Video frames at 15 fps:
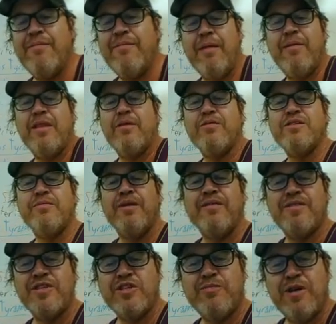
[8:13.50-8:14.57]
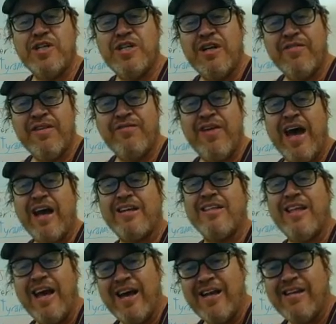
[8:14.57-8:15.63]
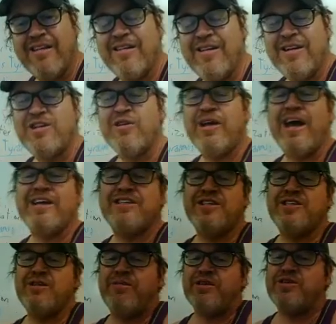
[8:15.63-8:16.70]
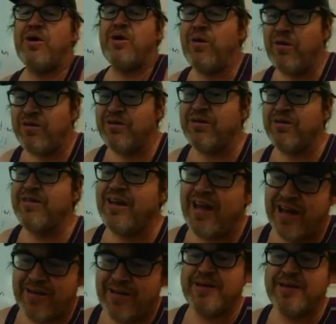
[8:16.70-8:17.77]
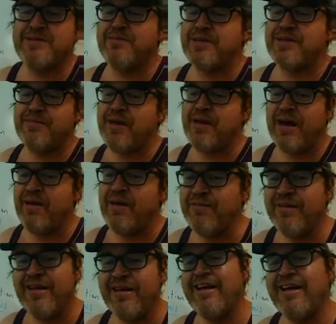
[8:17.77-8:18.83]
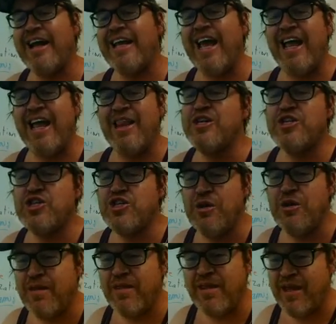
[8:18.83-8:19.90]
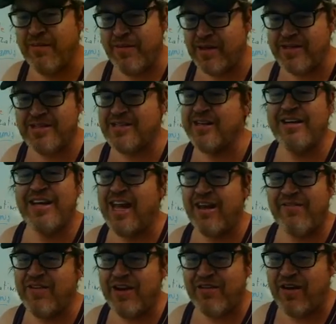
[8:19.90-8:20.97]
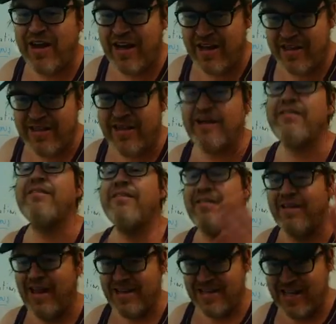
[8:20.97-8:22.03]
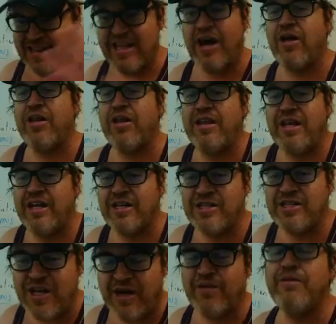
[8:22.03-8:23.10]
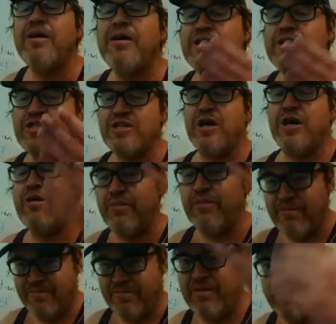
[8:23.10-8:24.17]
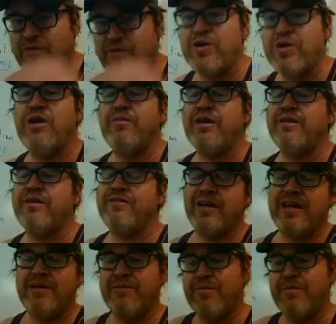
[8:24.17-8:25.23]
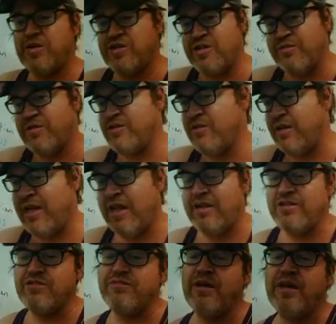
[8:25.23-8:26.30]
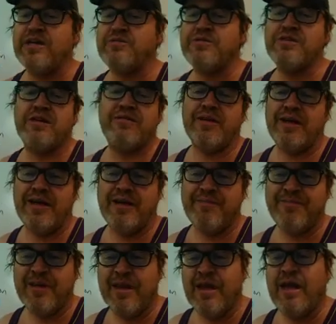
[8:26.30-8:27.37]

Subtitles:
Maybe there was a bit of suspicion of the fact that Jocasta is so much older than Oedipus, but somehow, again, stupid Thebans can't figure out anything, as all Athenians know. So, of course, nobody puts 2 and 2 together to realize what's going on.